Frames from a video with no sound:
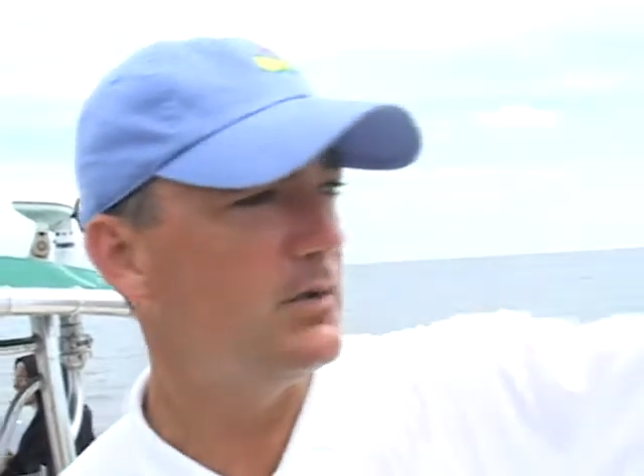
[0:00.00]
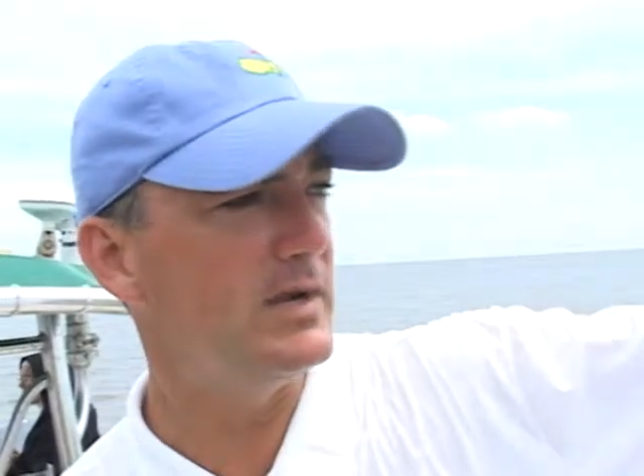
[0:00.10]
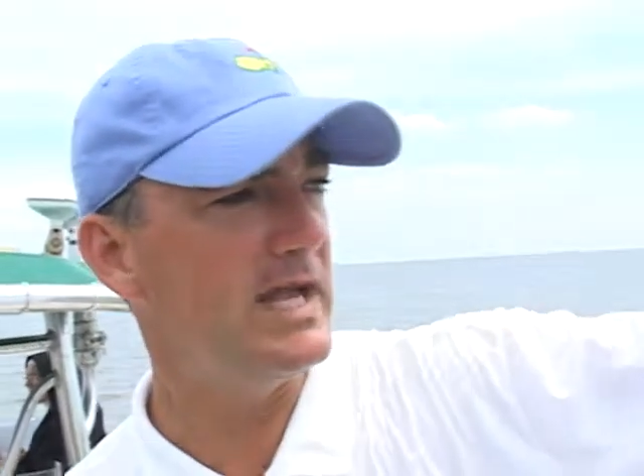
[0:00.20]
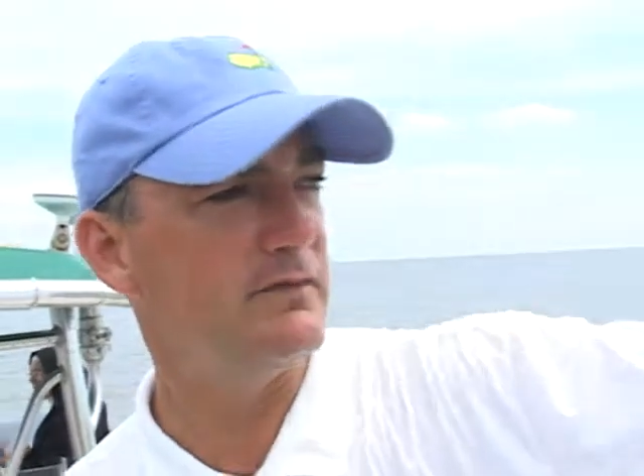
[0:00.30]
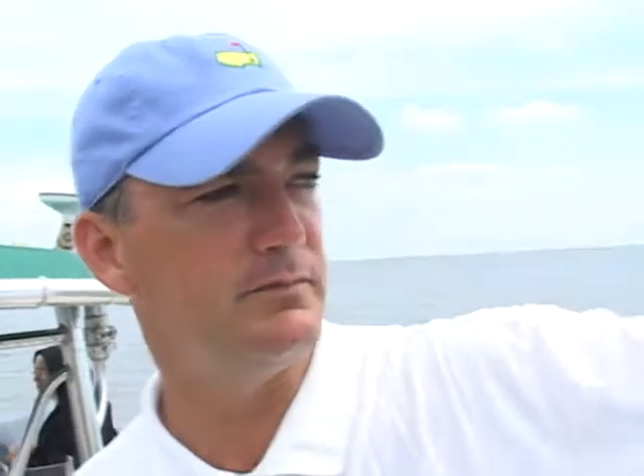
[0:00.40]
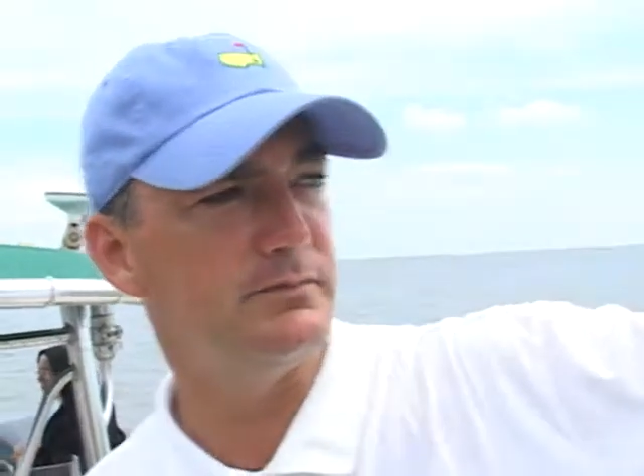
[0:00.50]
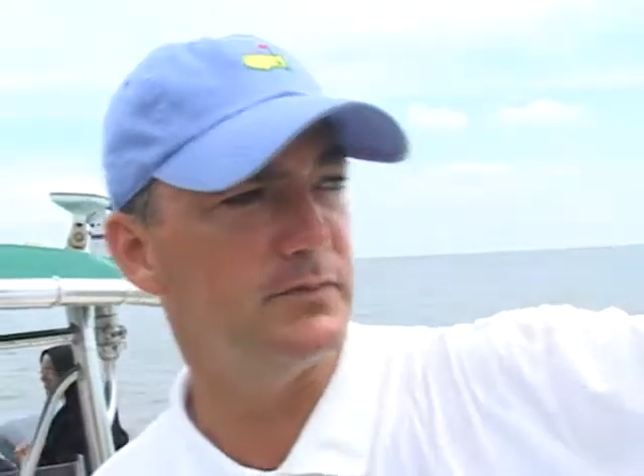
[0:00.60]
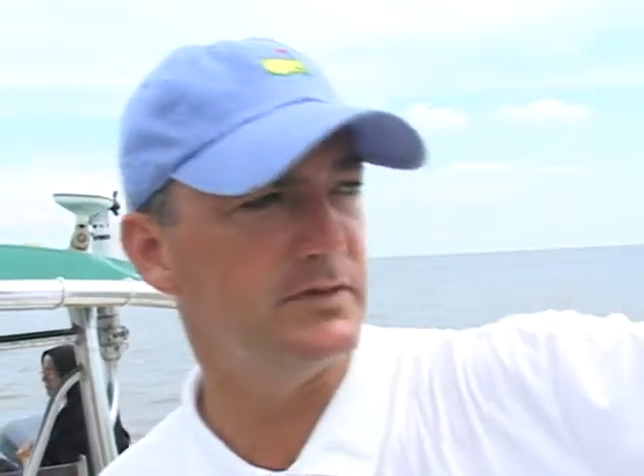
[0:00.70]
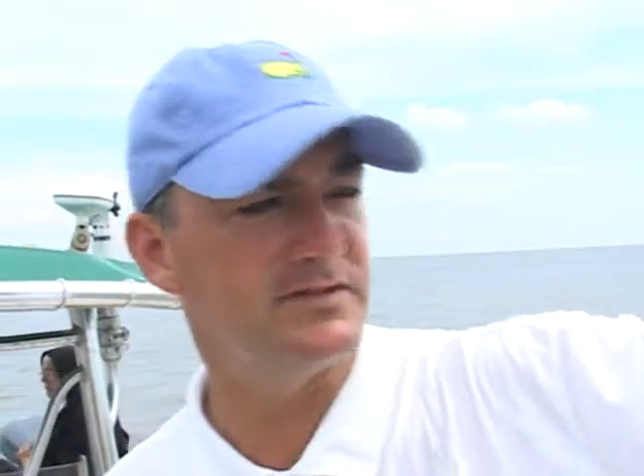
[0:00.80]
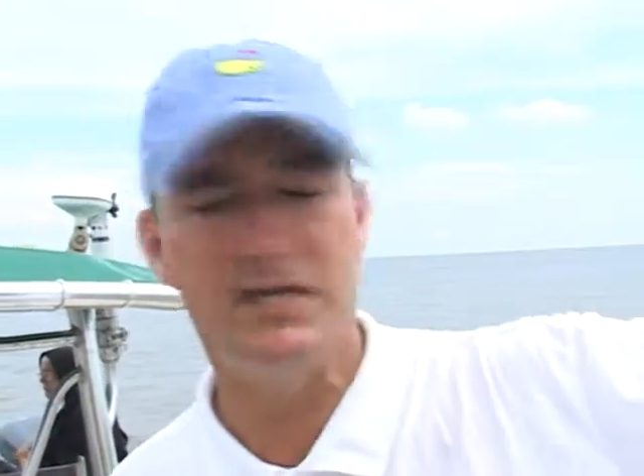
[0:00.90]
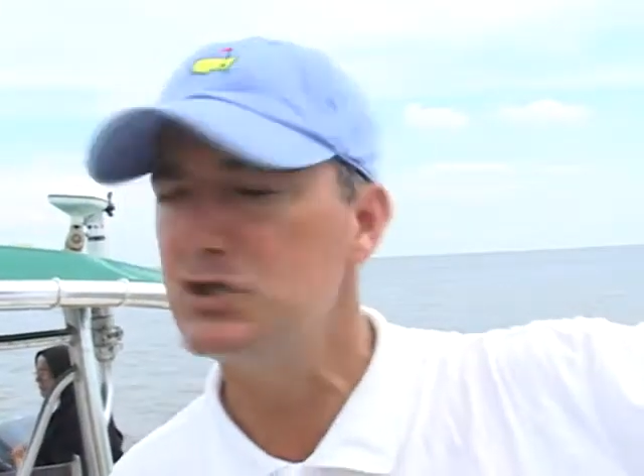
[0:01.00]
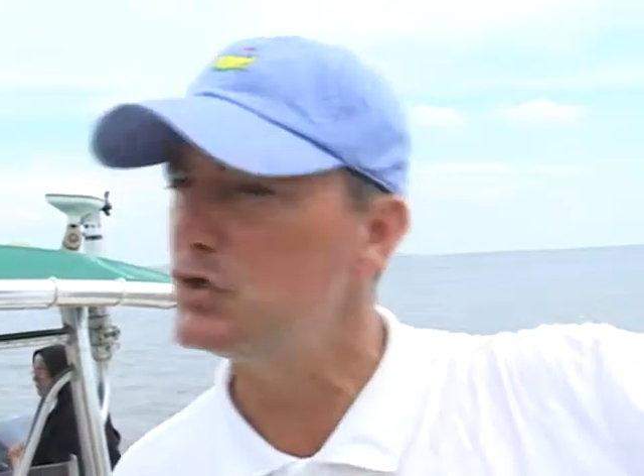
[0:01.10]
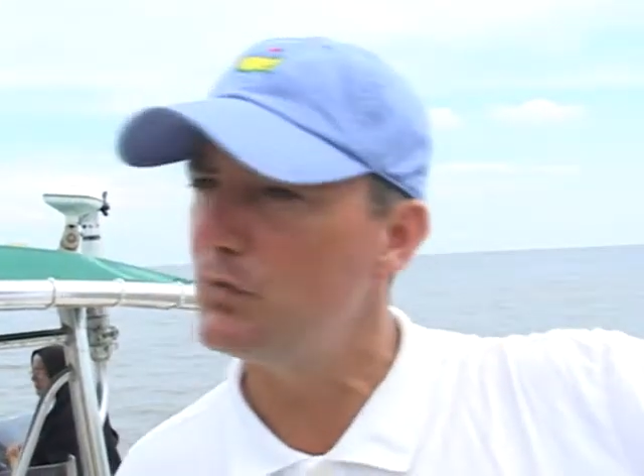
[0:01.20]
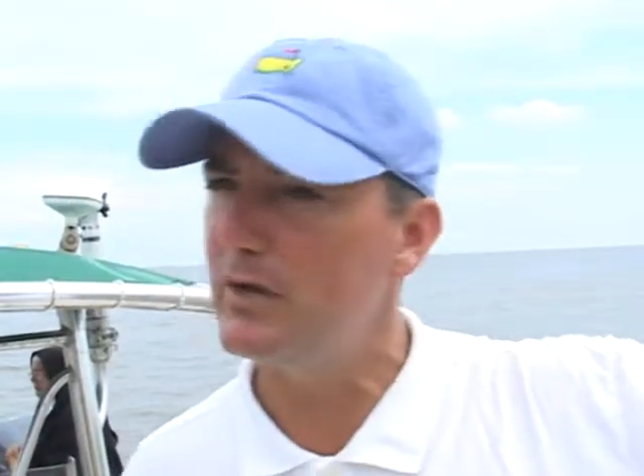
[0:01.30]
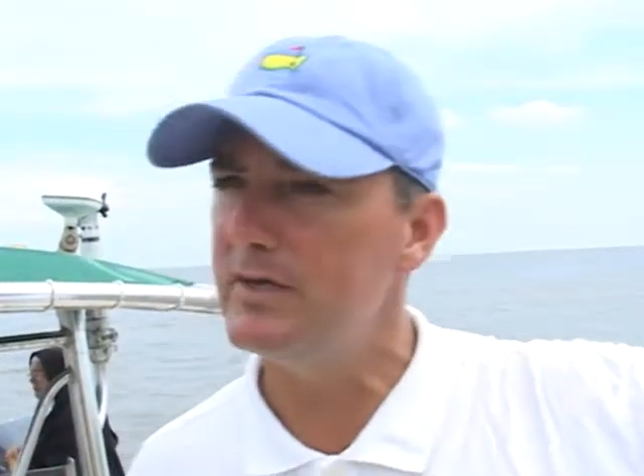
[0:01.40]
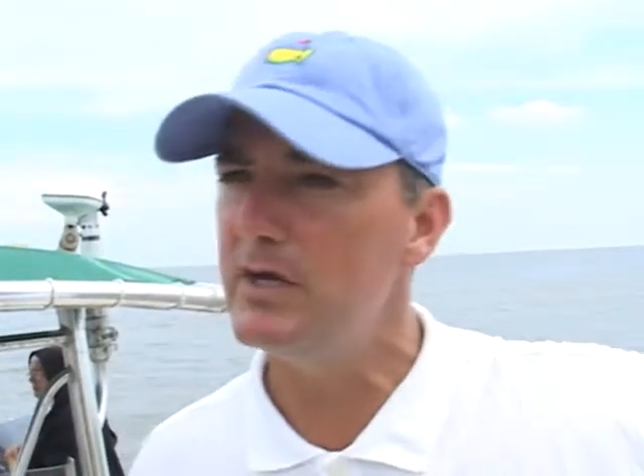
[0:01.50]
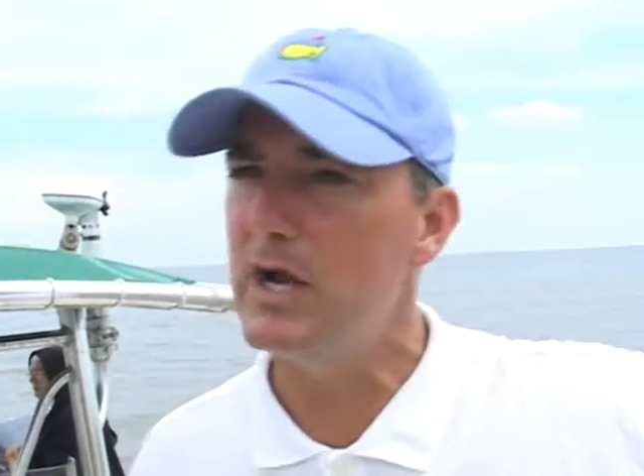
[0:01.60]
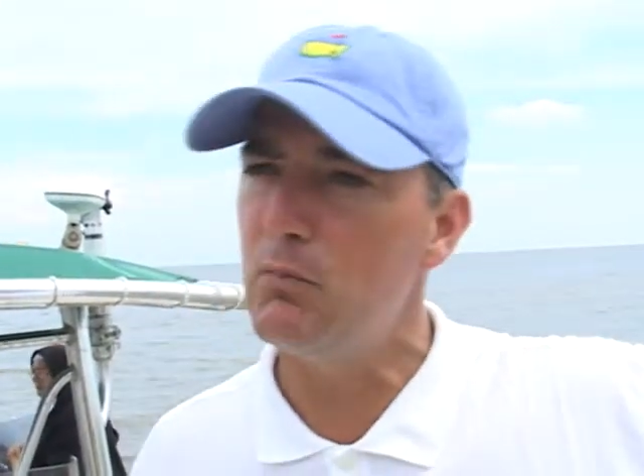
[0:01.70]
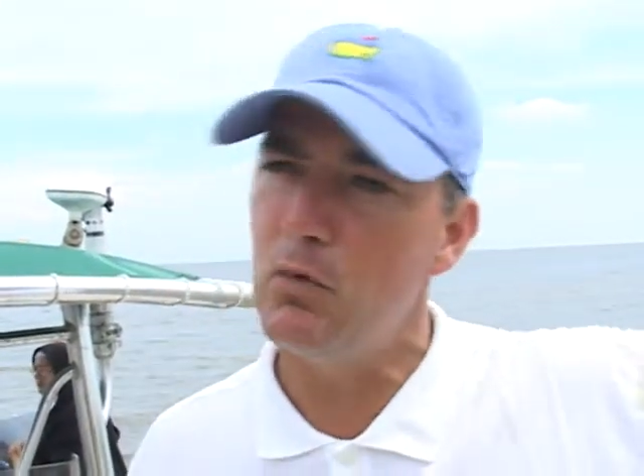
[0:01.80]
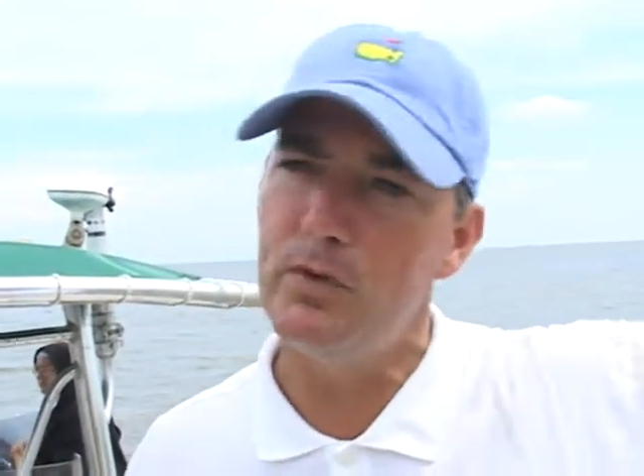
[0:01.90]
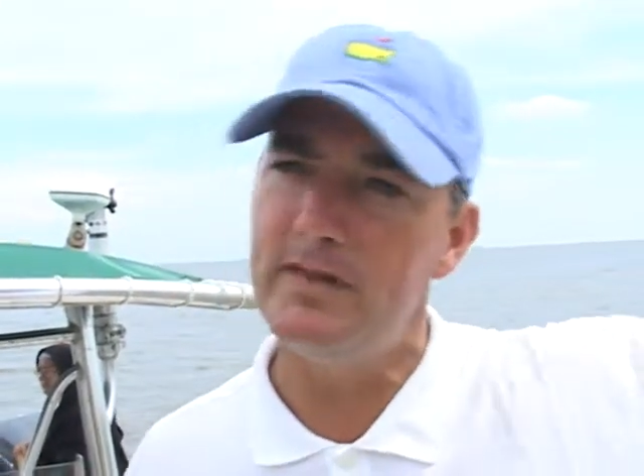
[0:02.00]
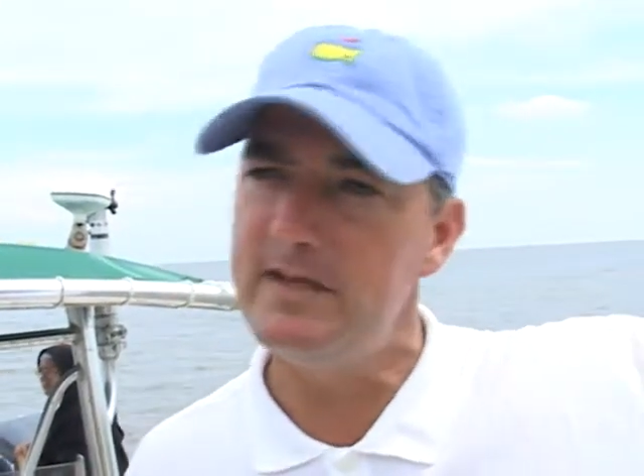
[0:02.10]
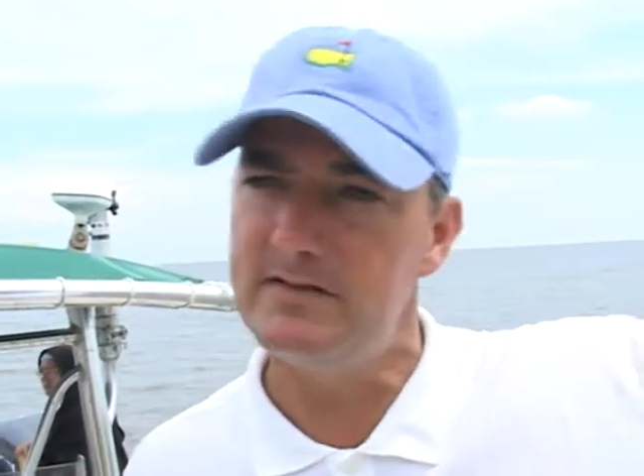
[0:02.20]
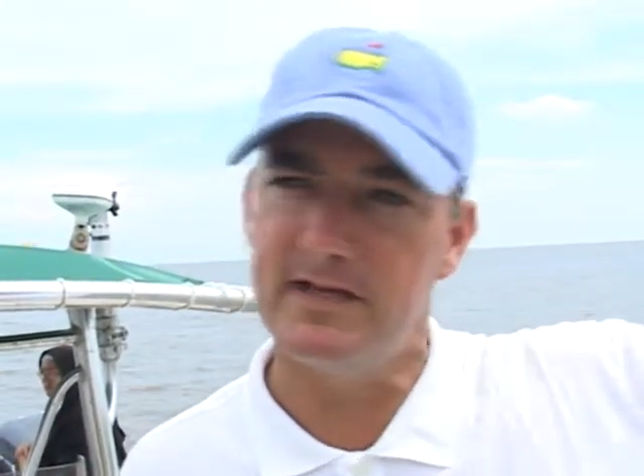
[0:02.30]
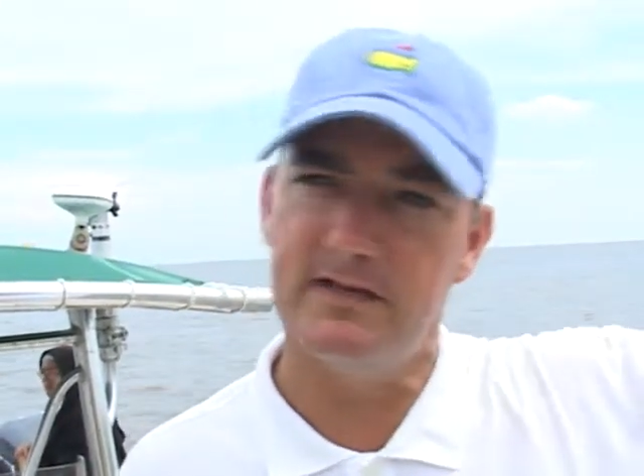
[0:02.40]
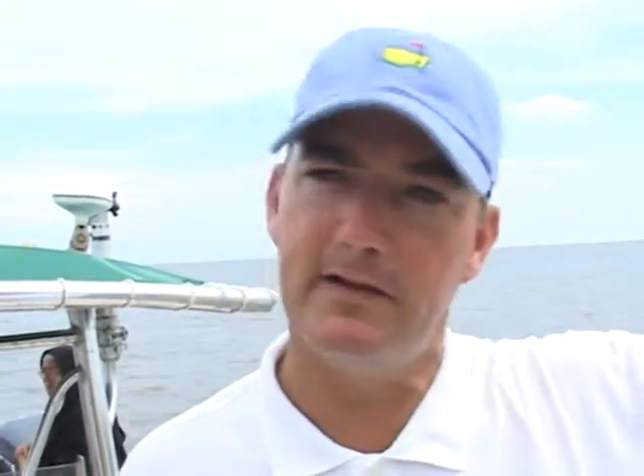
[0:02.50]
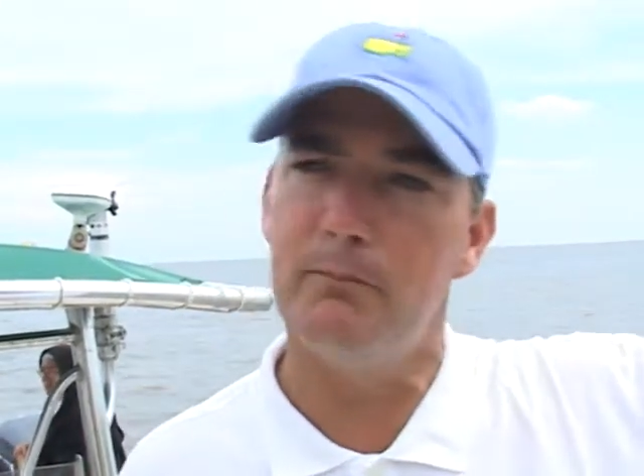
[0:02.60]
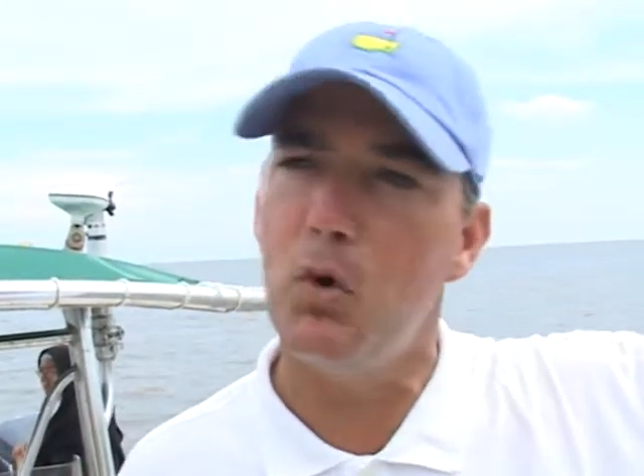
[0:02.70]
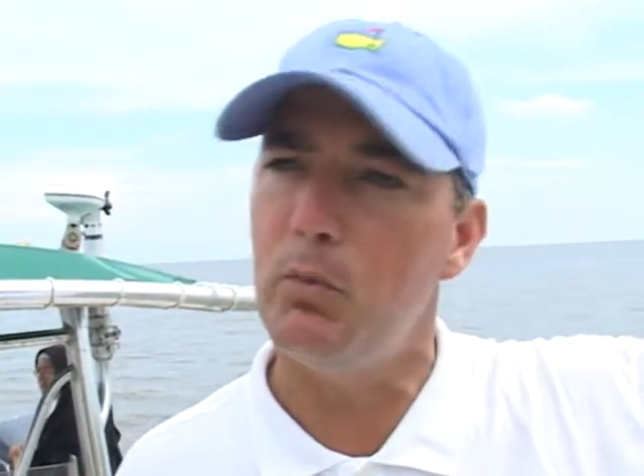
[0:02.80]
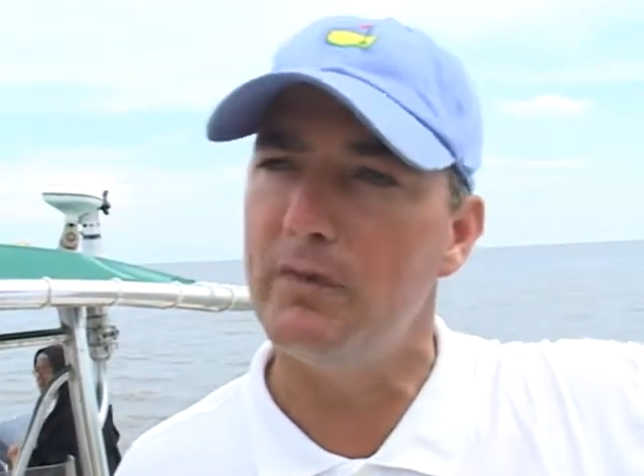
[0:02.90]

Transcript: We have them stationed around here, and these things, they're mobile.